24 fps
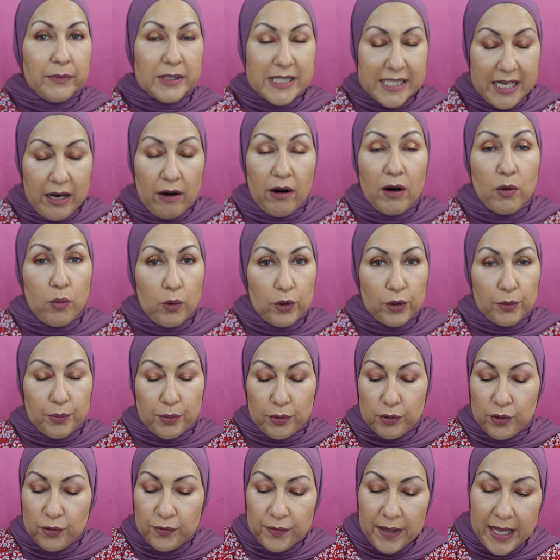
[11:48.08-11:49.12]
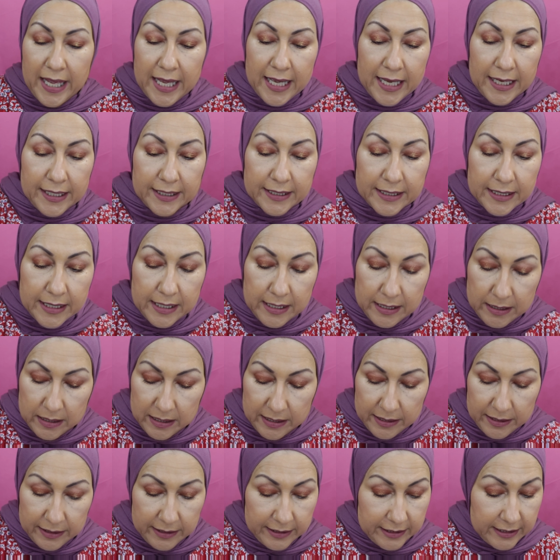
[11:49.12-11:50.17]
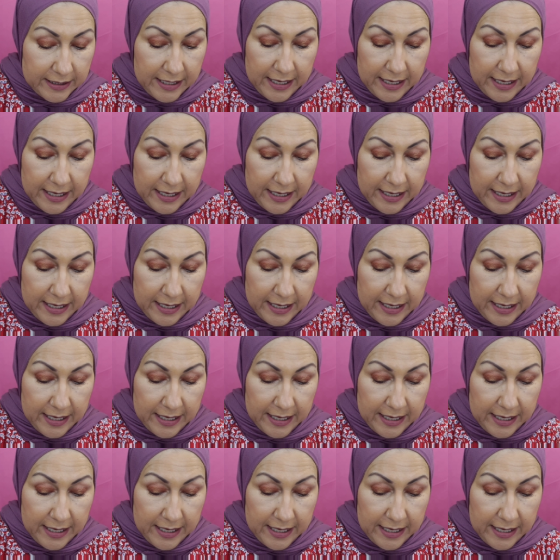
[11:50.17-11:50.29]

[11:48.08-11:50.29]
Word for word: mascara, waterproof. And uh,